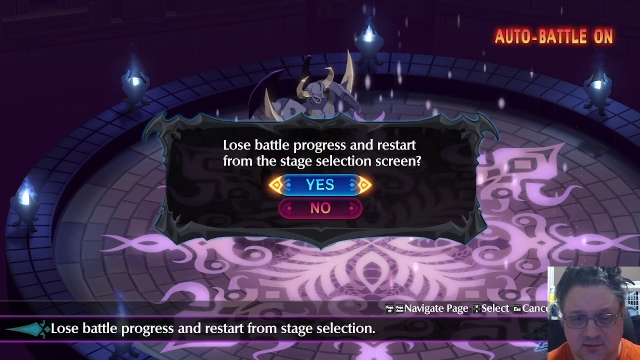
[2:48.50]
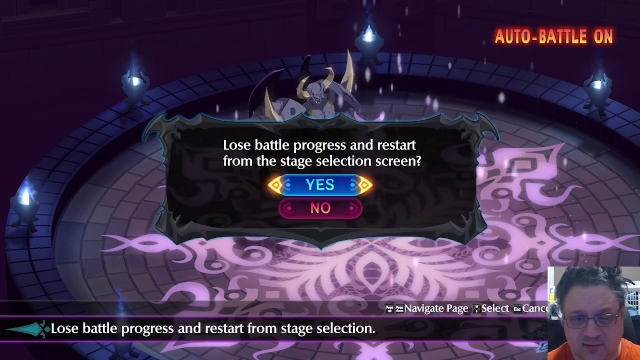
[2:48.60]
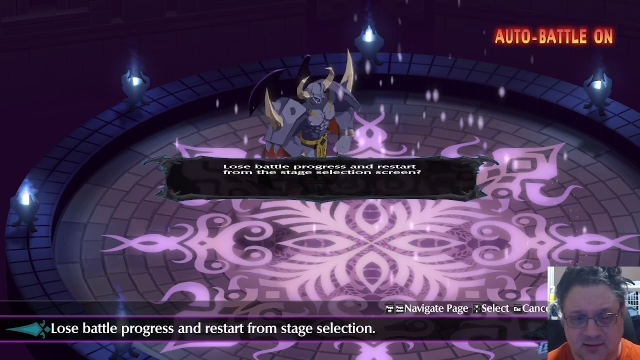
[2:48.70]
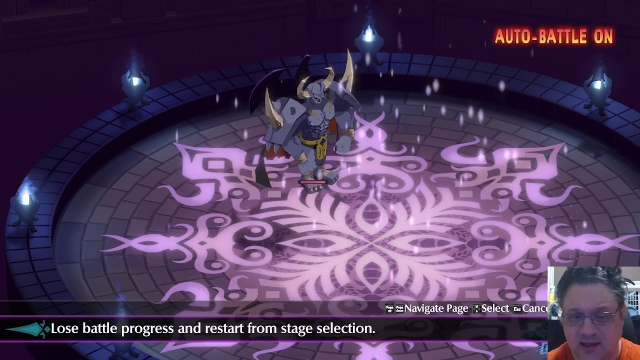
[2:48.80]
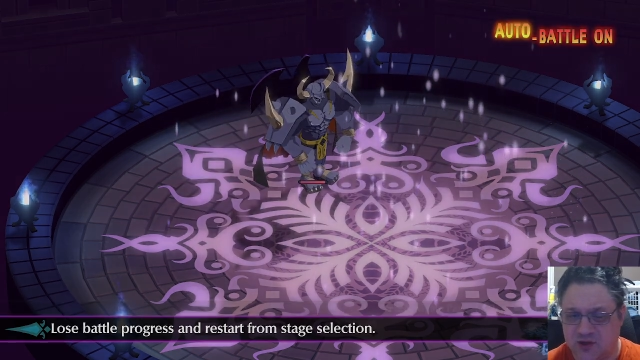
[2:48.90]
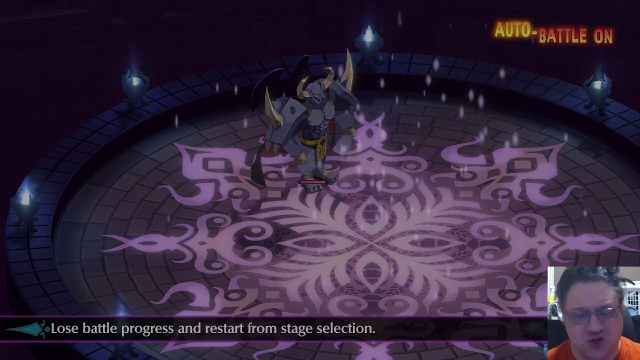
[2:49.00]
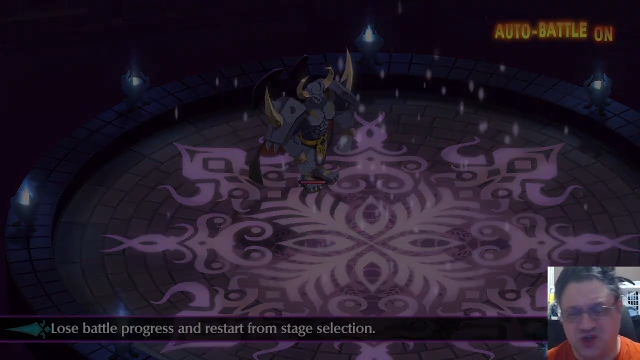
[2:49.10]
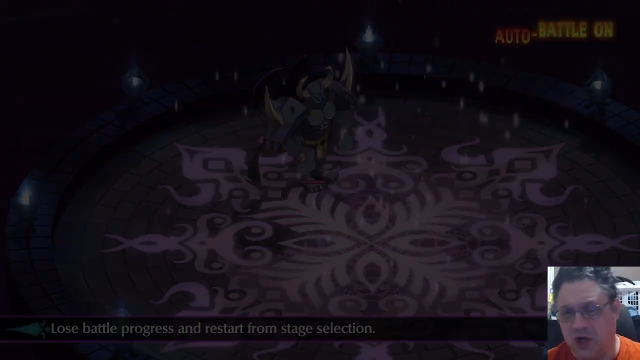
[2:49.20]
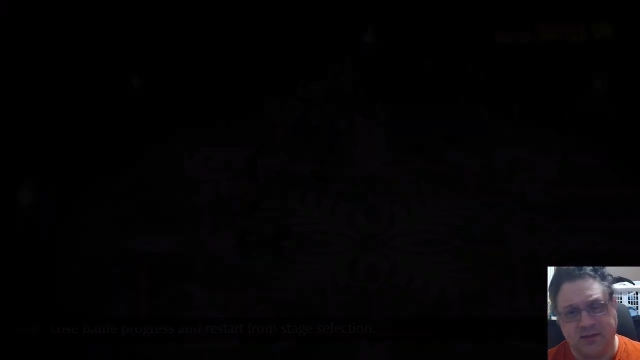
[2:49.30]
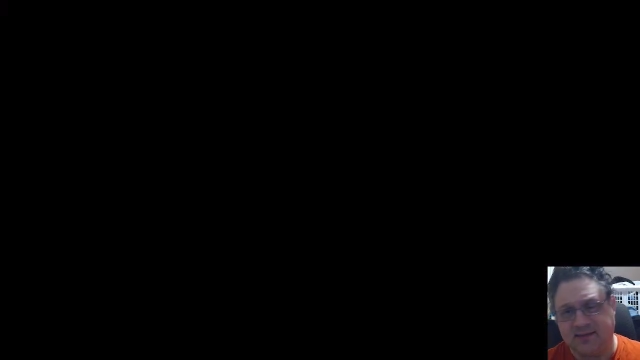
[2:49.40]
That's just
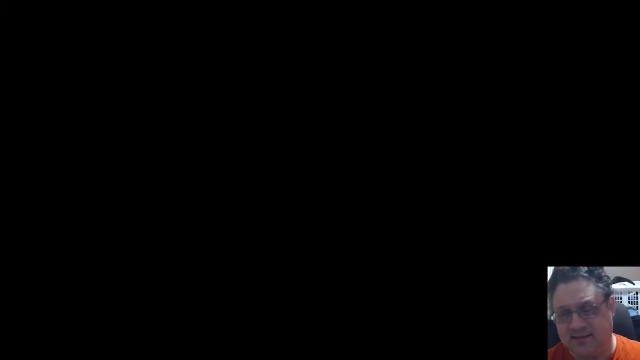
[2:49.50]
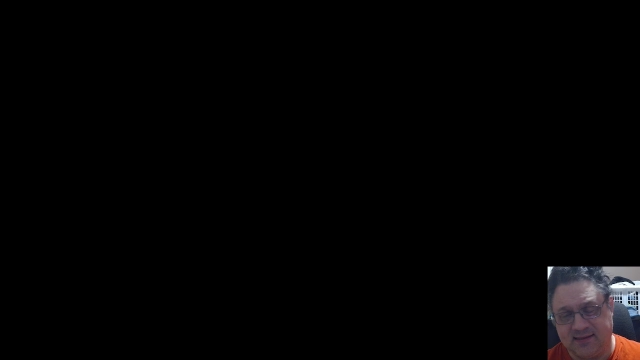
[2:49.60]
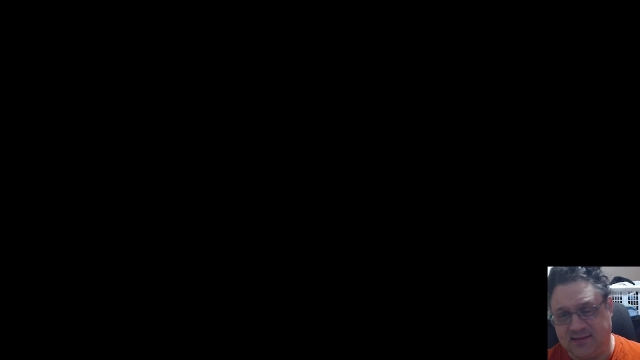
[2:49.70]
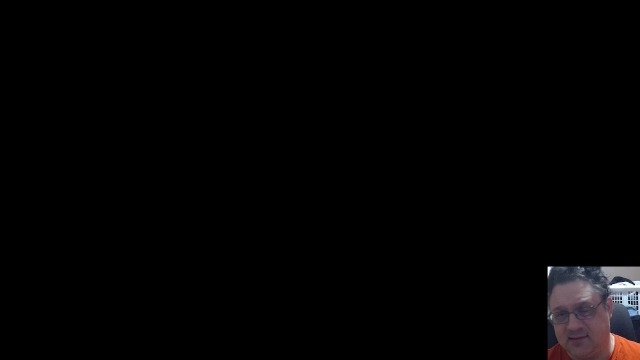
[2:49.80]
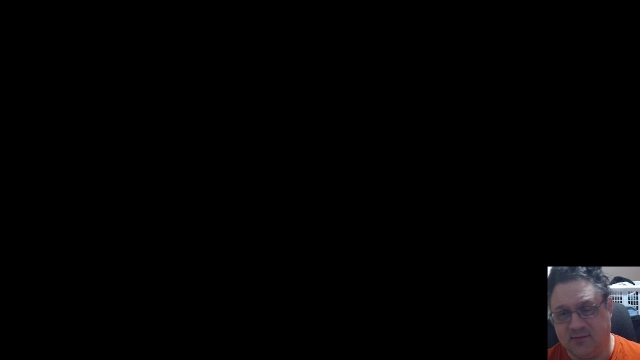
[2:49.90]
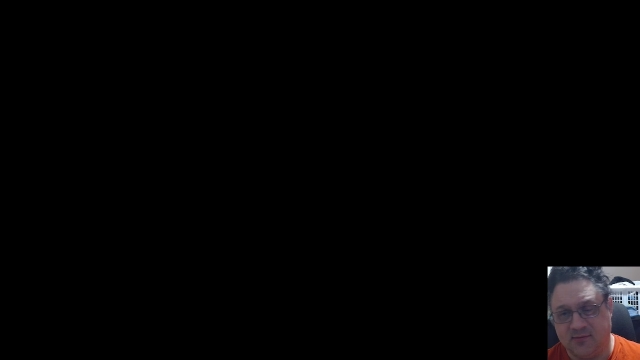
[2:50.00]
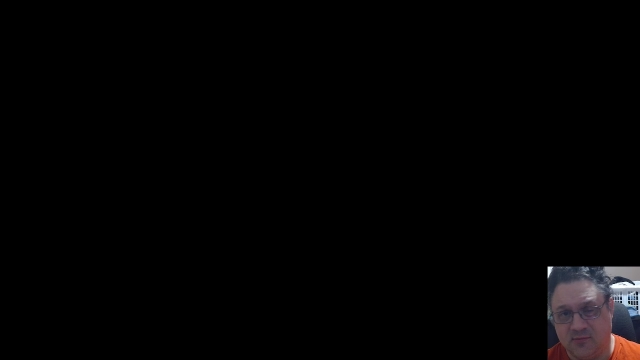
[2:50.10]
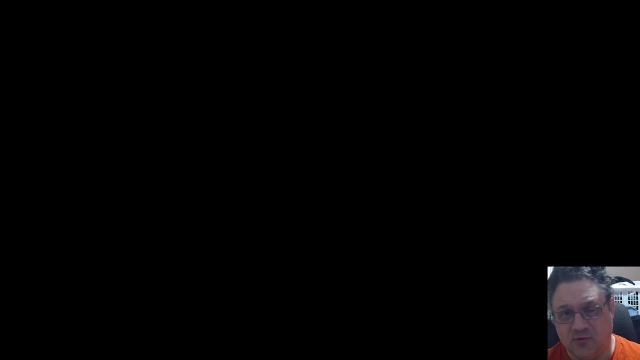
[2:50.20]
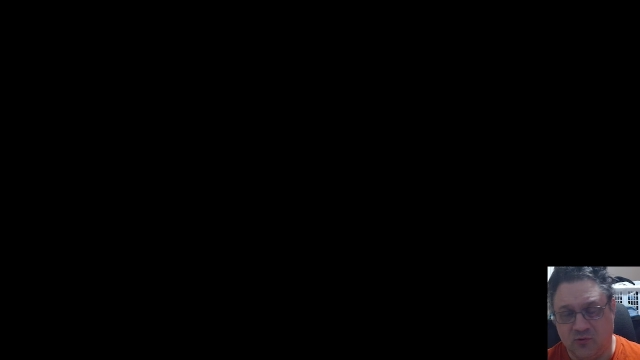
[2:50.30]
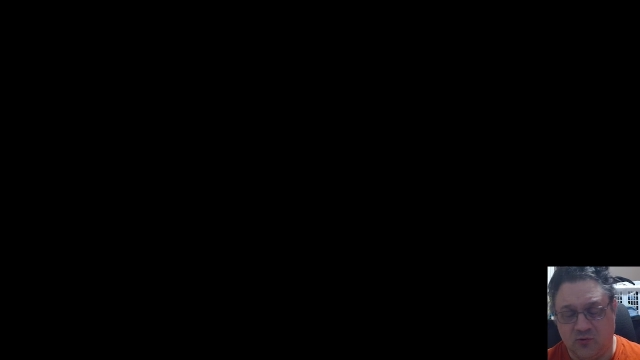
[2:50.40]
nonsense.
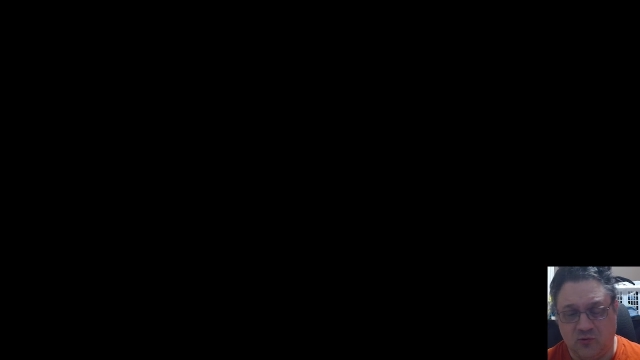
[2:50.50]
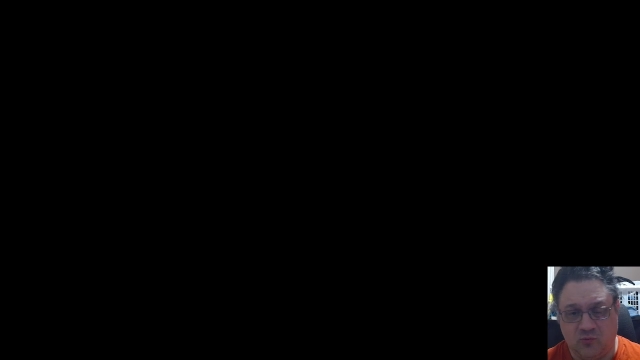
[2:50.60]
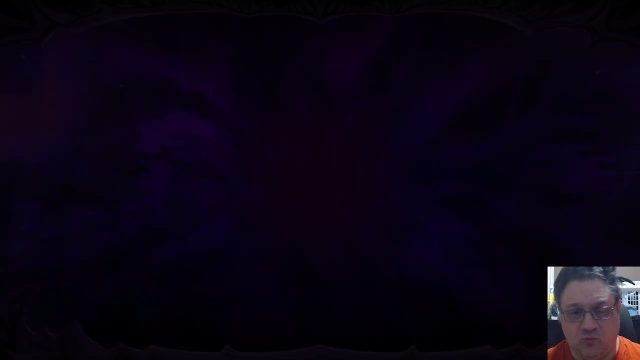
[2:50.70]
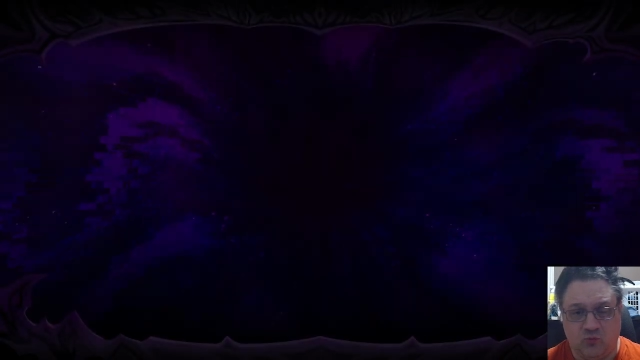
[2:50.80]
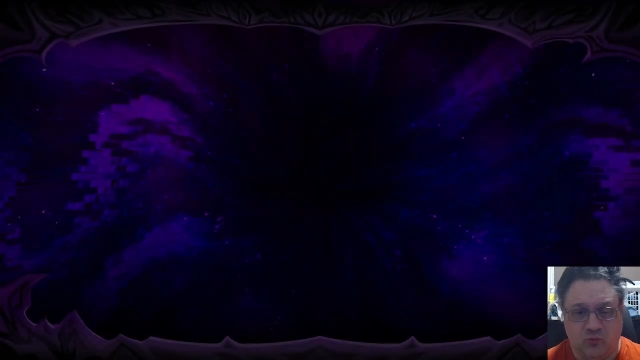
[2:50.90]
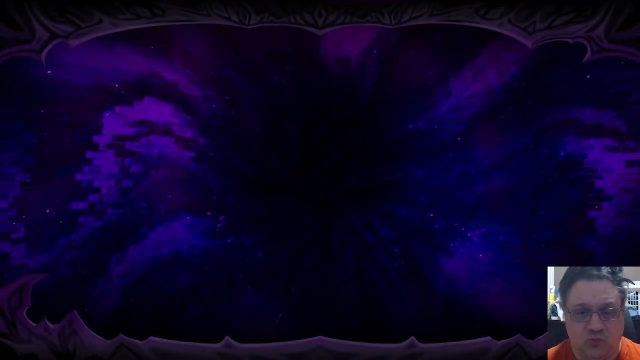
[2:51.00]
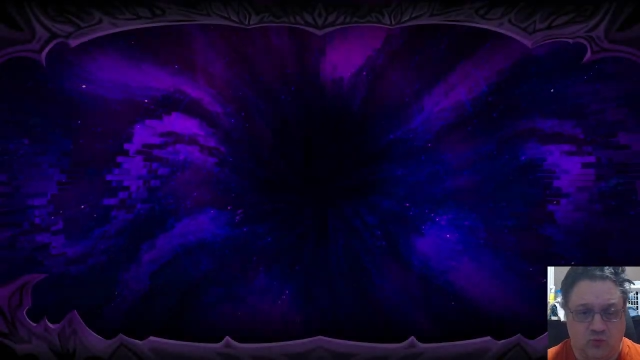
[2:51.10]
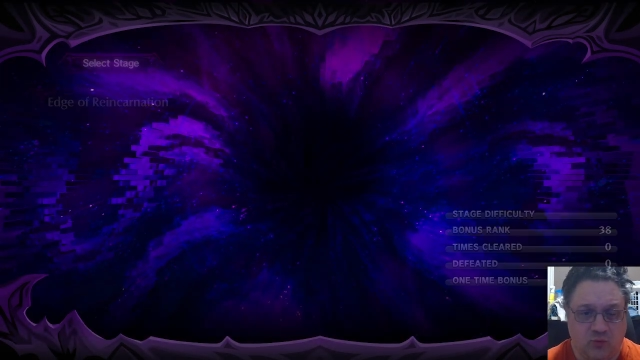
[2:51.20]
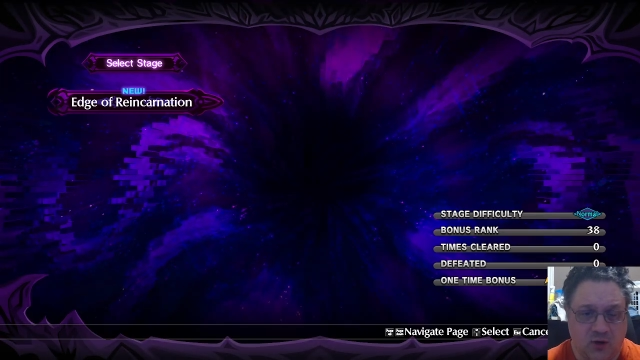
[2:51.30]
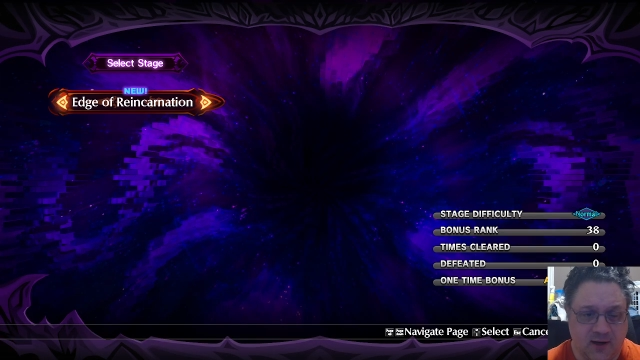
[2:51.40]

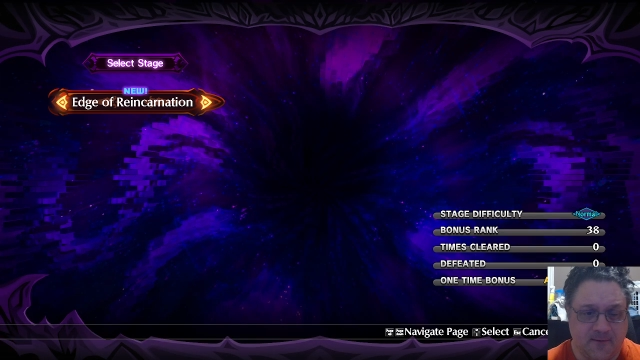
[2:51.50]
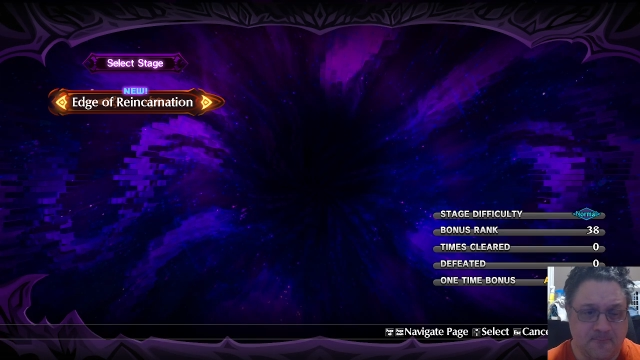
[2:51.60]
Right?